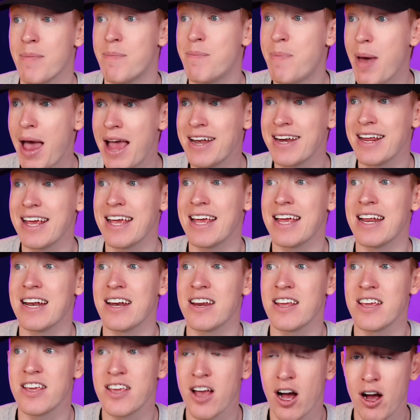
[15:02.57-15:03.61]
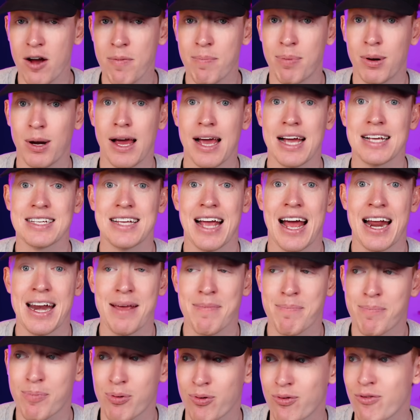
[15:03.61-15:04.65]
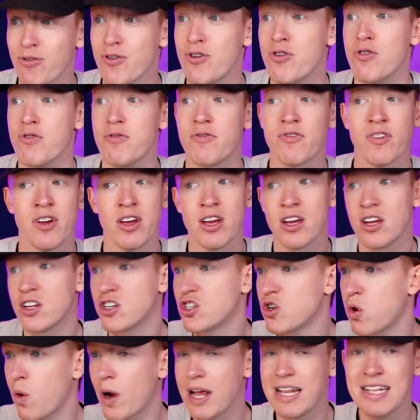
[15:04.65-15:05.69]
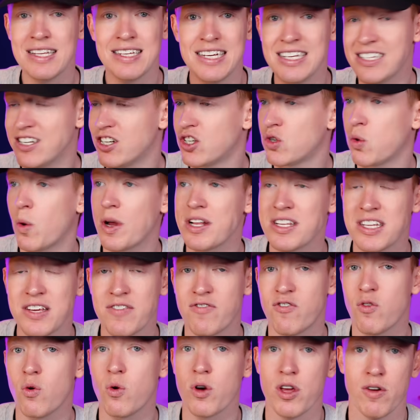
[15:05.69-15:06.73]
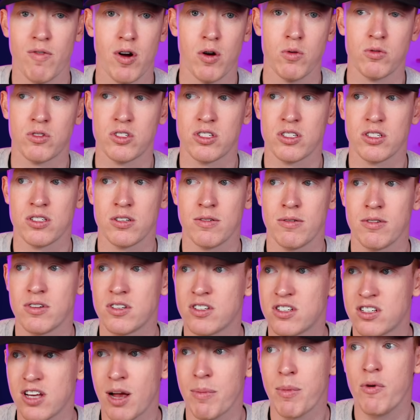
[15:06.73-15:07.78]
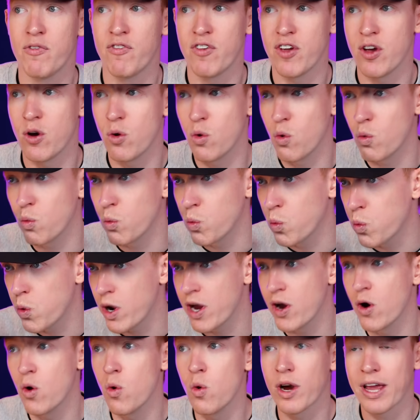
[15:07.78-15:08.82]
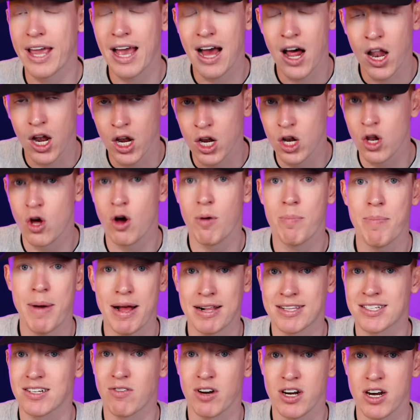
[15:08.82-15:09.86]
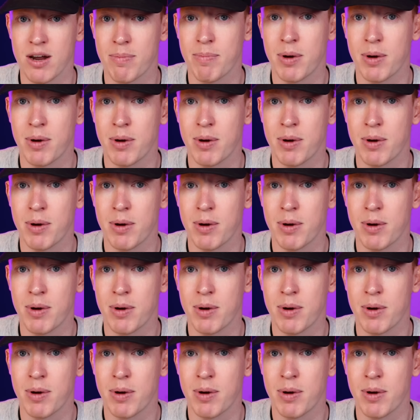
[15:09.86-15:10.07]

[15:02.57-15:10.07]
Bed in young players and improve 20 to 24-year-olds. Summerville will get a lot better under